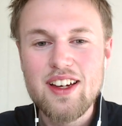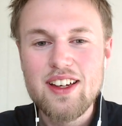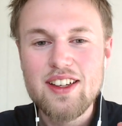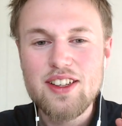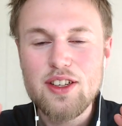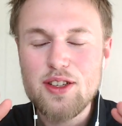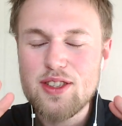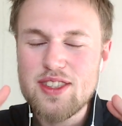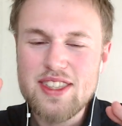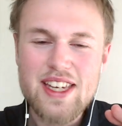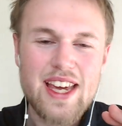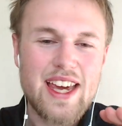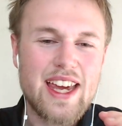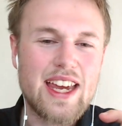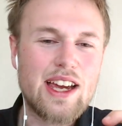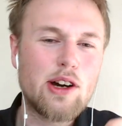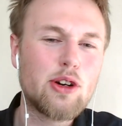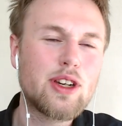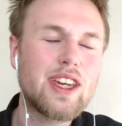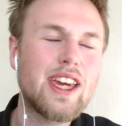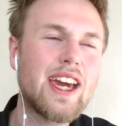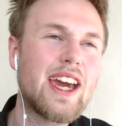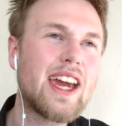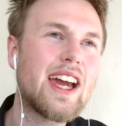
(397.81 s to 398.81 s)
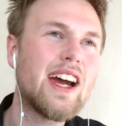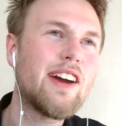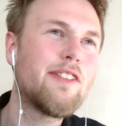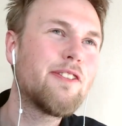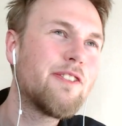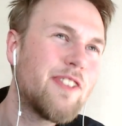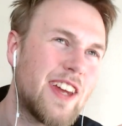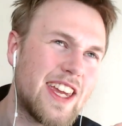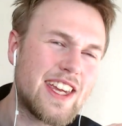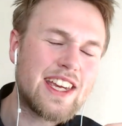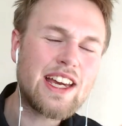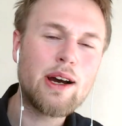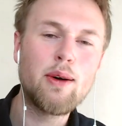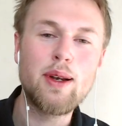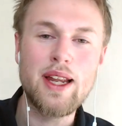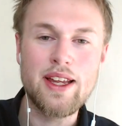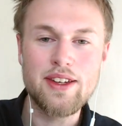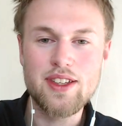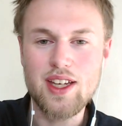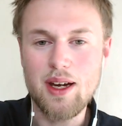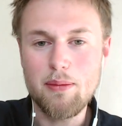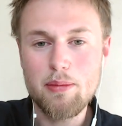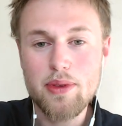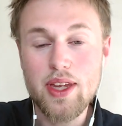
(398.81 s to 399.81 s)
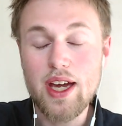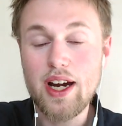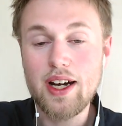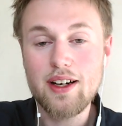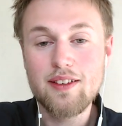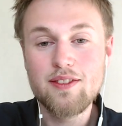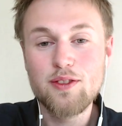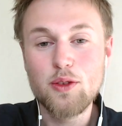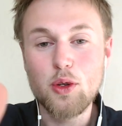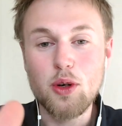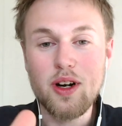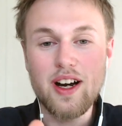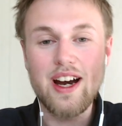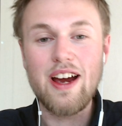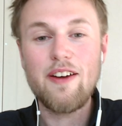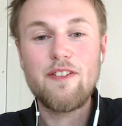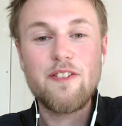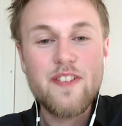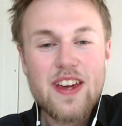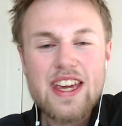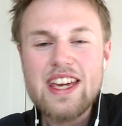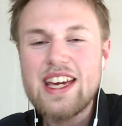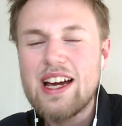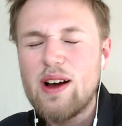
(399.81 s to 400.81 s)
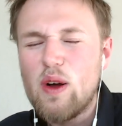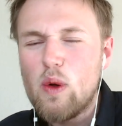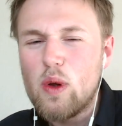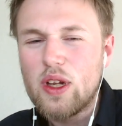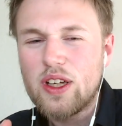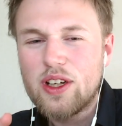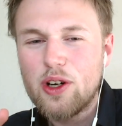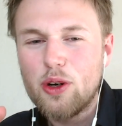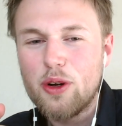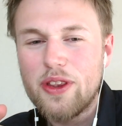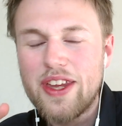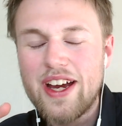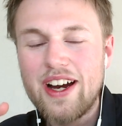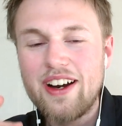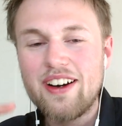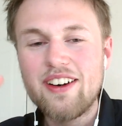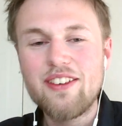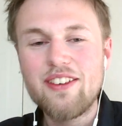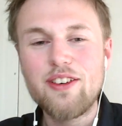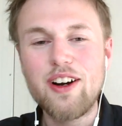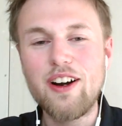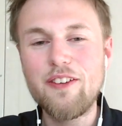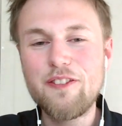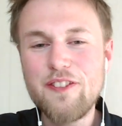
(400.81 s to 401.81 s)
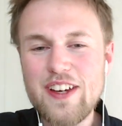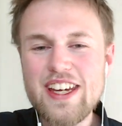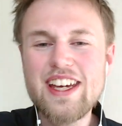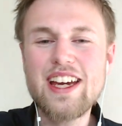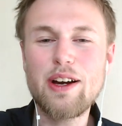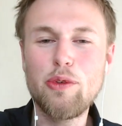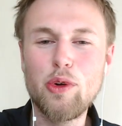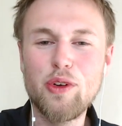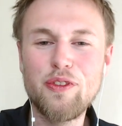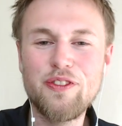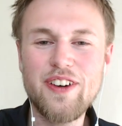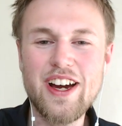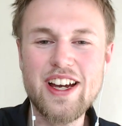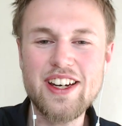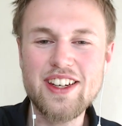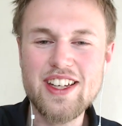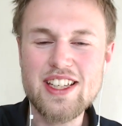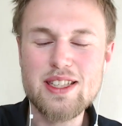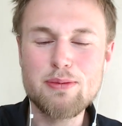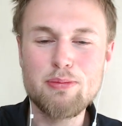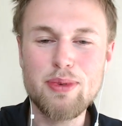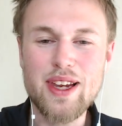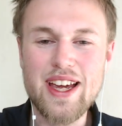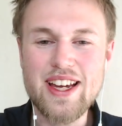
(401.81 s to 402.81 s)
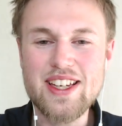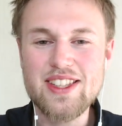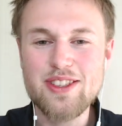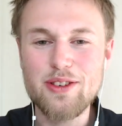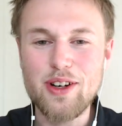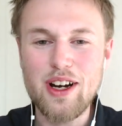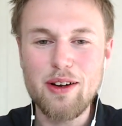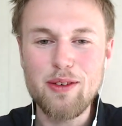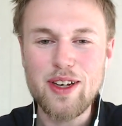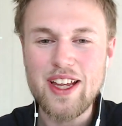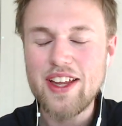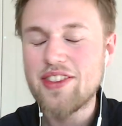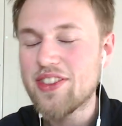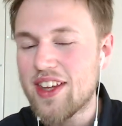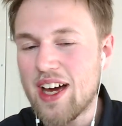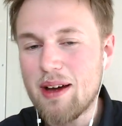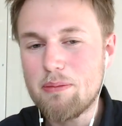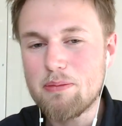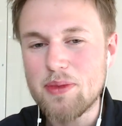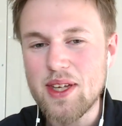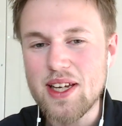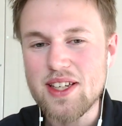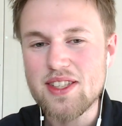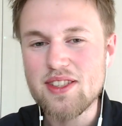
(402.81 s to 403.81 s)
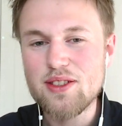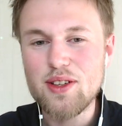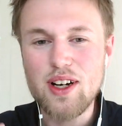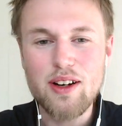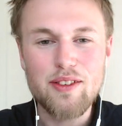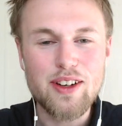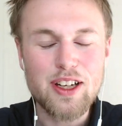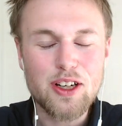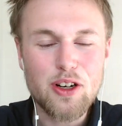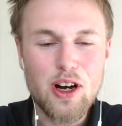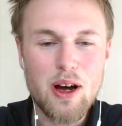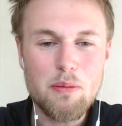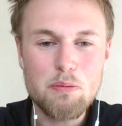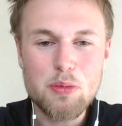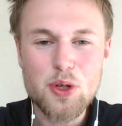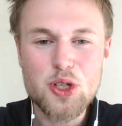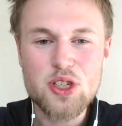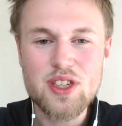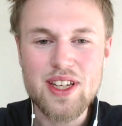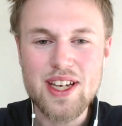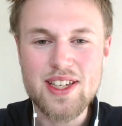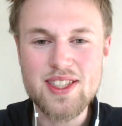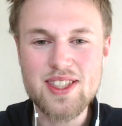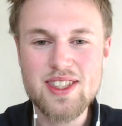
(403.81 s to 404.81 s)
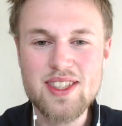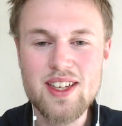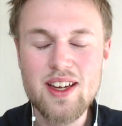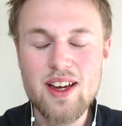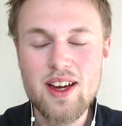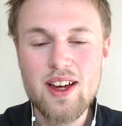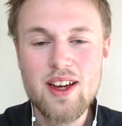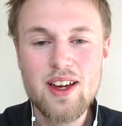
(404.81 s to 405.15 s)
you say, okay, I think I will end up there, or I think I will go there, or I think I will find this place, or I will end up this, or I will accomplish this.